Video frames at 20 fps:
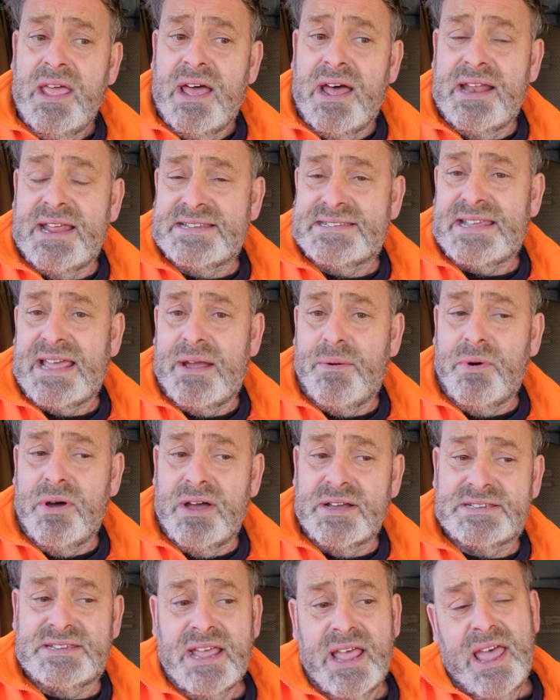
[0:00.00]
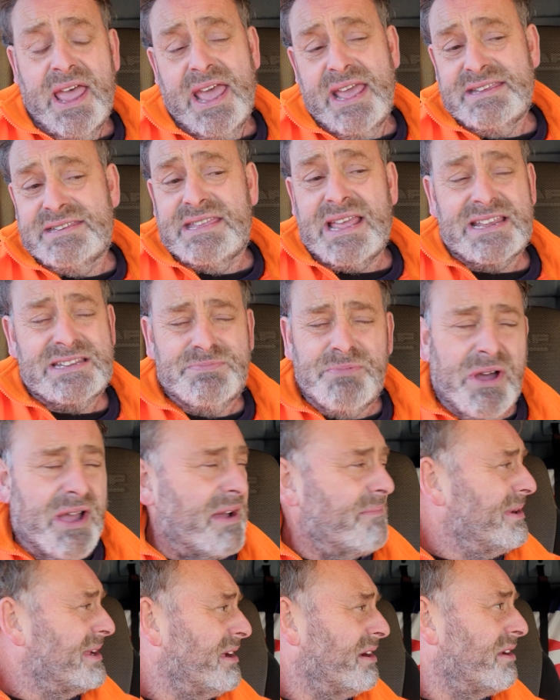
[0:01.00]
And that's how it works.
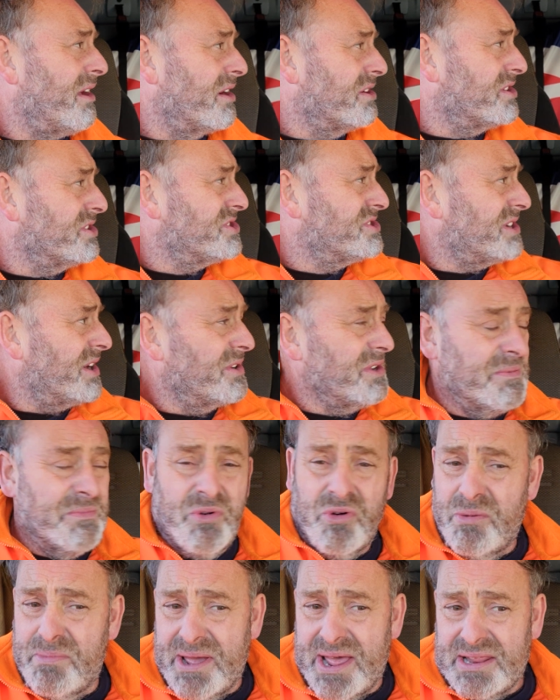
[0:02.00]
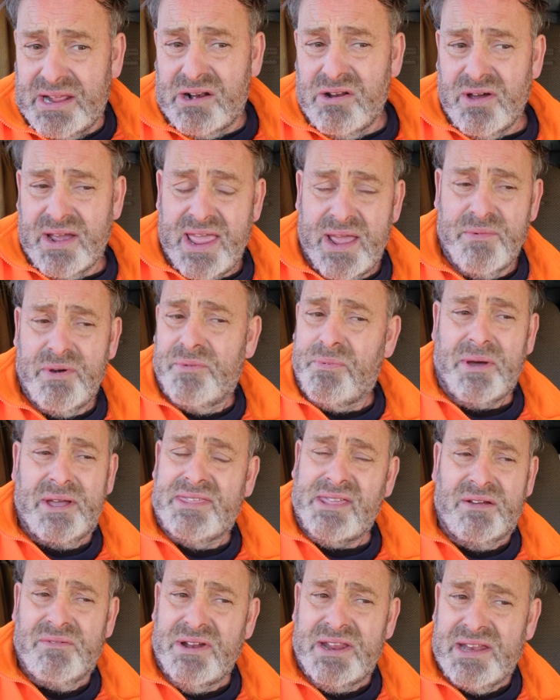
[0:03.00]
I mean, I could show you more about the clock how it works, but I
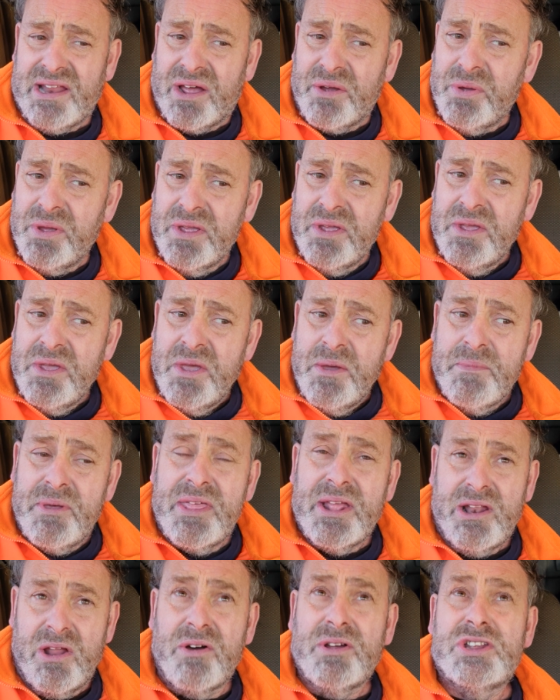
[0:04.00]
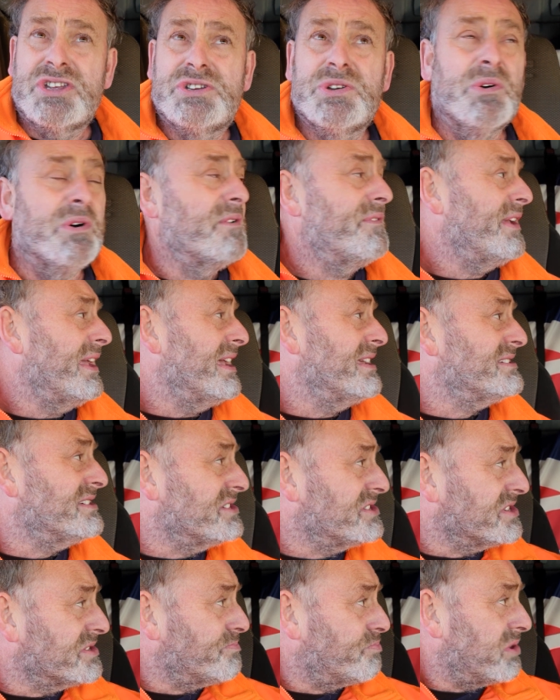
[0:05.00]
don't really know. But the long and short of it is
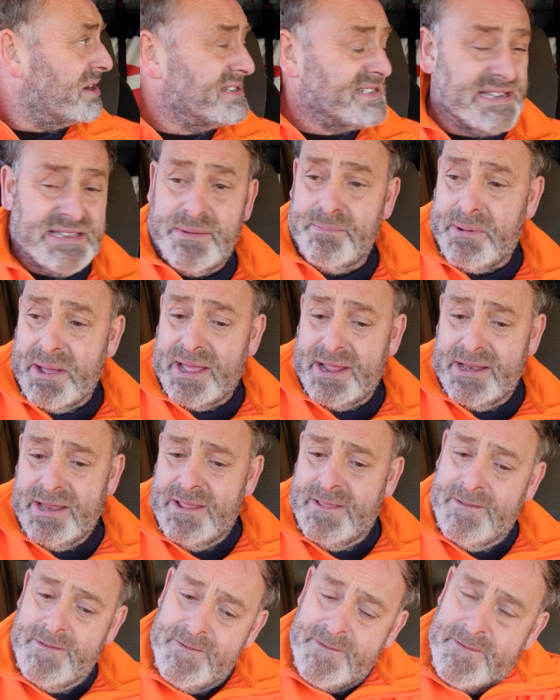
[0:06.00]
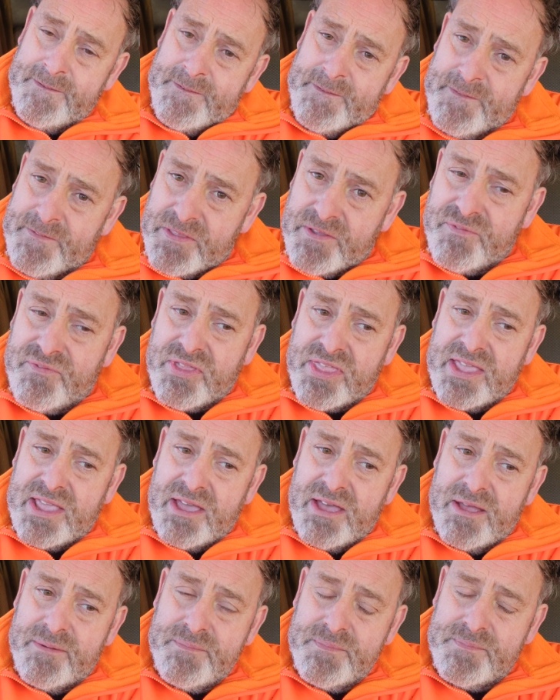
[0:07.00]
just pressing the button.
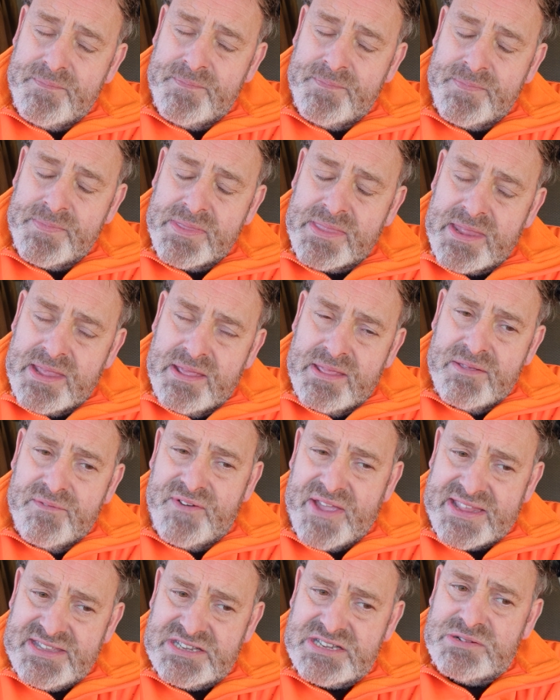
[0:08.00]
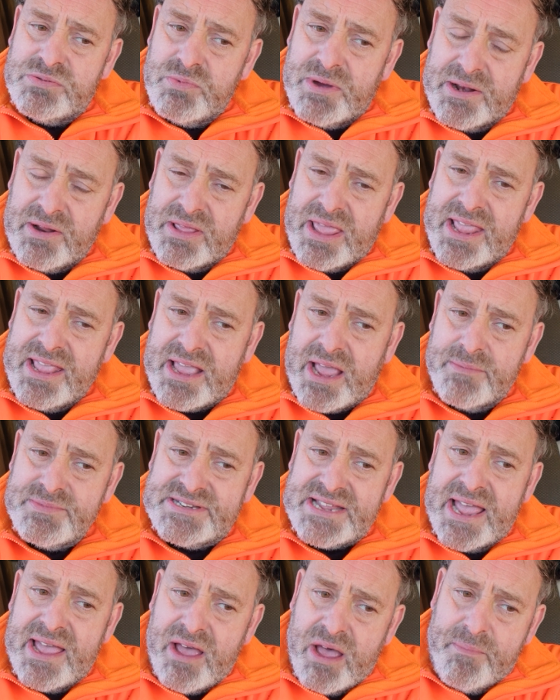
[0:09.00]
The vent where the heat comes
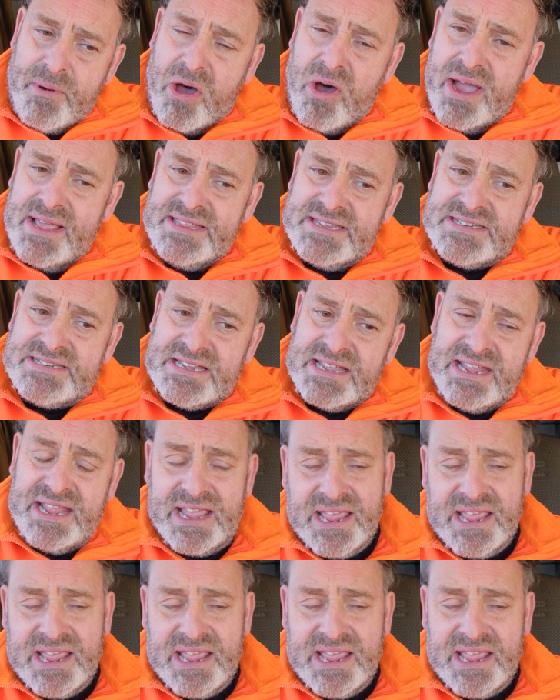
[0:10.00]
out are behind the seat.